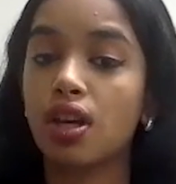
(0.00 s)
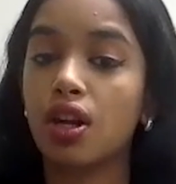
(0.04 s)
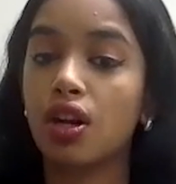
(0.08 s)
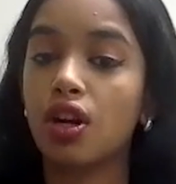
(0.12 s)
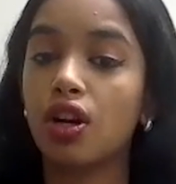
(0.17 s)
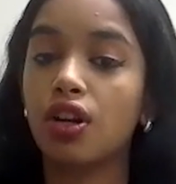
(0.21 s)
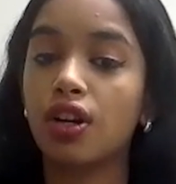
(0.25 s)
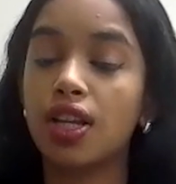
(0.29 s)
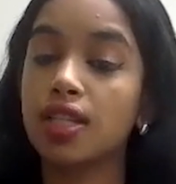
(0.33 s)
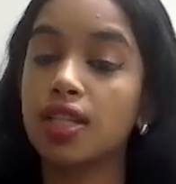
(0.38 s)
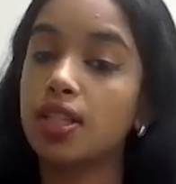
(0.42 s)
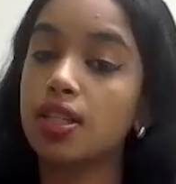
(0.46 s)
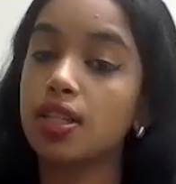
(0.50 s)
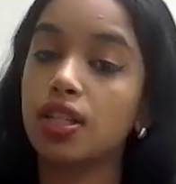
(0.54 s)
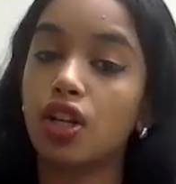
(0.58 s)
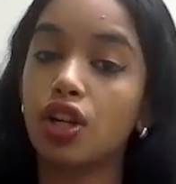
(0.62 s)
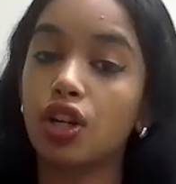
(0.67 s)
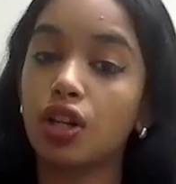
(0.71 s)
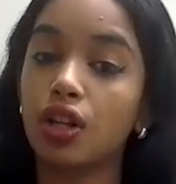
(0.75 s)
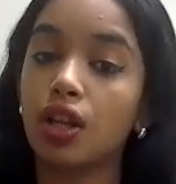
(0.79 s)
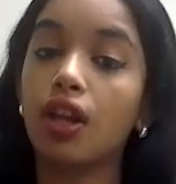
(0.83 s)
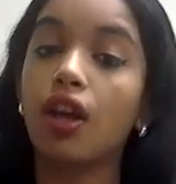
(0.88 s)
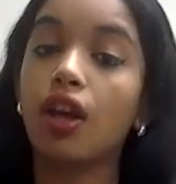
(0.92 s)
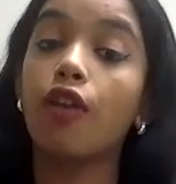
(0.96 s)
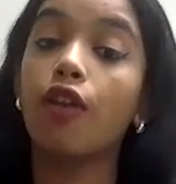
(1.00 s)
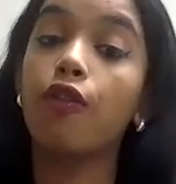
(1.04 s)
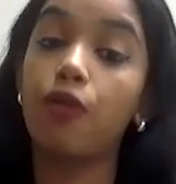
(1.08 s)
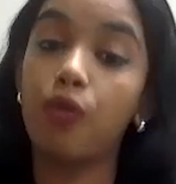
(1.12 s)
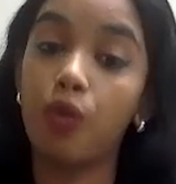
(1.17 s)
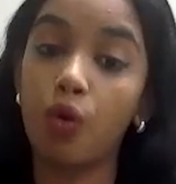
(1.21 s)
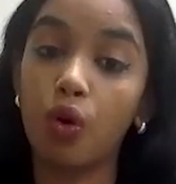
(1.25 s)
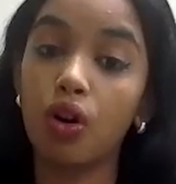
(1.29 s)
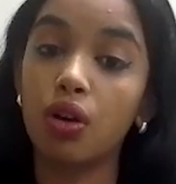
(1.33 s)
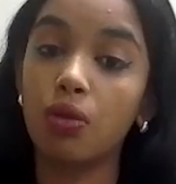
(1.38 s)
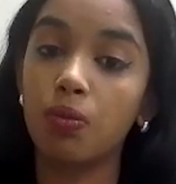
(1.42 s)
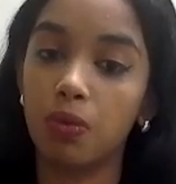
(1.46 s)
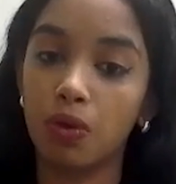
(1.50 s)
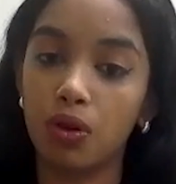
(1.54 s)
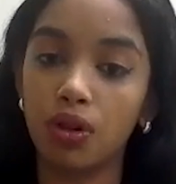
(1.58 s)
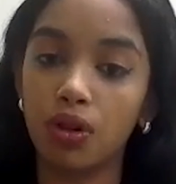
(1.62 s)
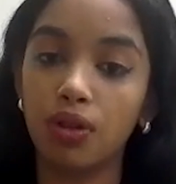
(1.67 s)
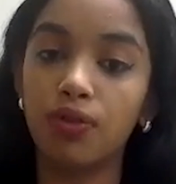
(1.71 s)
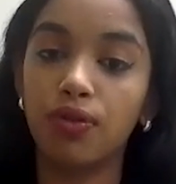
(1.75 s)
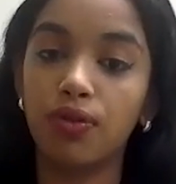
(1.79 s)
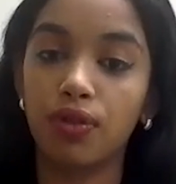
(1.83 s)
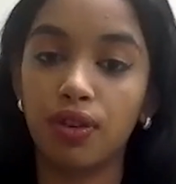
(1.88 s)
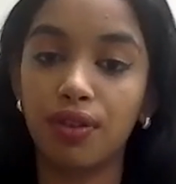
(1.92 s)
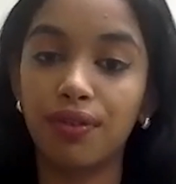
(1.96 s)
that are necessarily
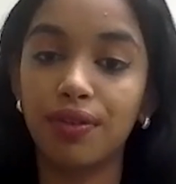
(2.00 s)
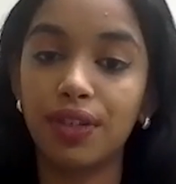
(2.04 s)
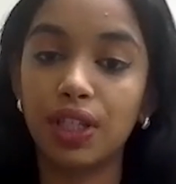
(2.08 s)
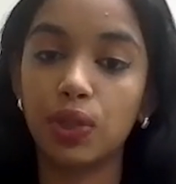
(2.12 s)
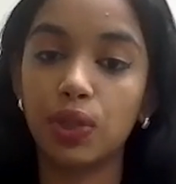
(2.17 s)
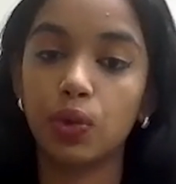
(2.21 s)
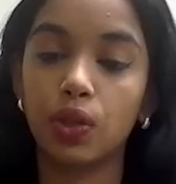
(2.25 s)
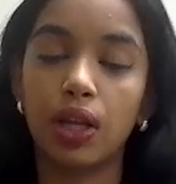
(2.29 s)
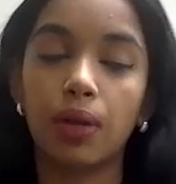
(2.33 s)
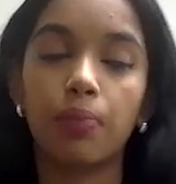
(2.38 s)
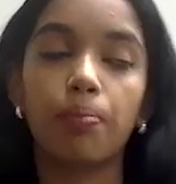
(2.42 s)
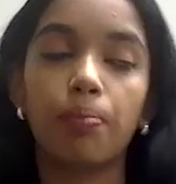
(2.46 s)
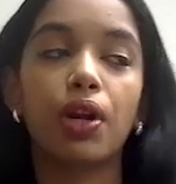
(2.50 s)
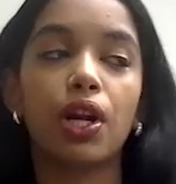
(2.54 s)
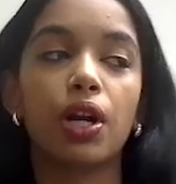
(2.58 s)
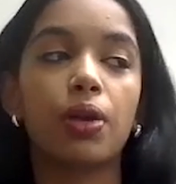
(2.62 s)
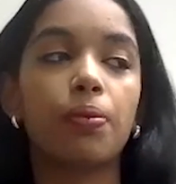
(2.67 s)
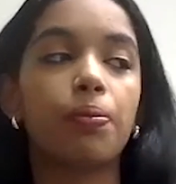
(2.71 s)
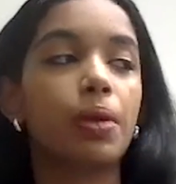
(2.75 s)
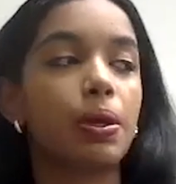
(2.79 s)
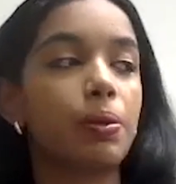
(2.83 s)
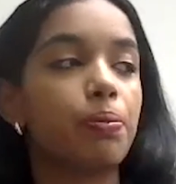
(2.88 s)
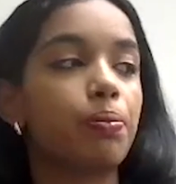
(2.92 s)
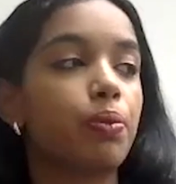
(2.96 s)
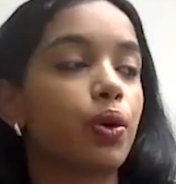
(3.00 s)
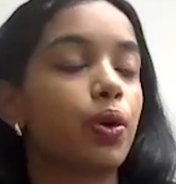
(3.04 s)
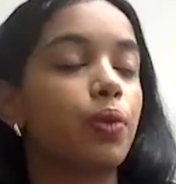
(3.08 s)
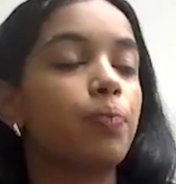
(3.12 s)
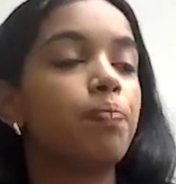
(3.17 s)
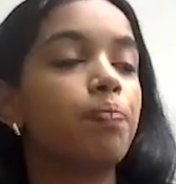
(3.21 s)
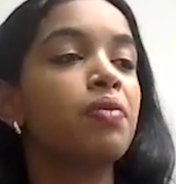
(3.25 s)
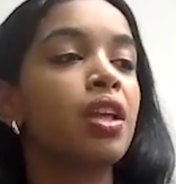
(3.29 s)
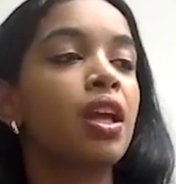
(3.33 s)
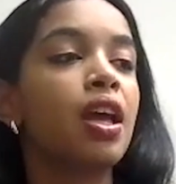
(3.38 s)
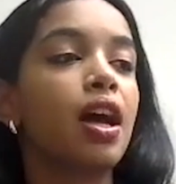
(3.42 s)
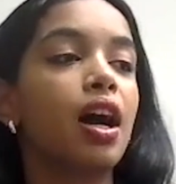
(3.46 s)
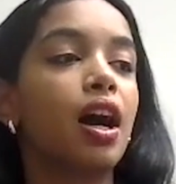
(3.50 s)
affordable for visually impaired people.